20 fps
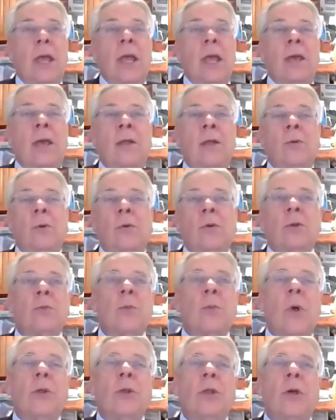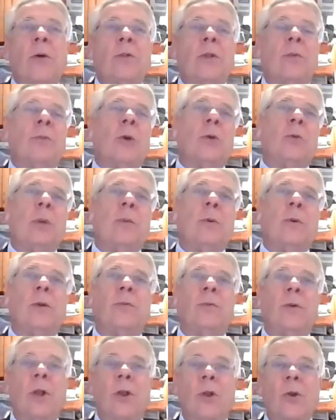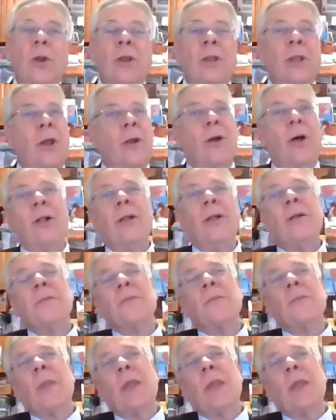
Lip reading: And we were small enough that most people could fit under it, not all.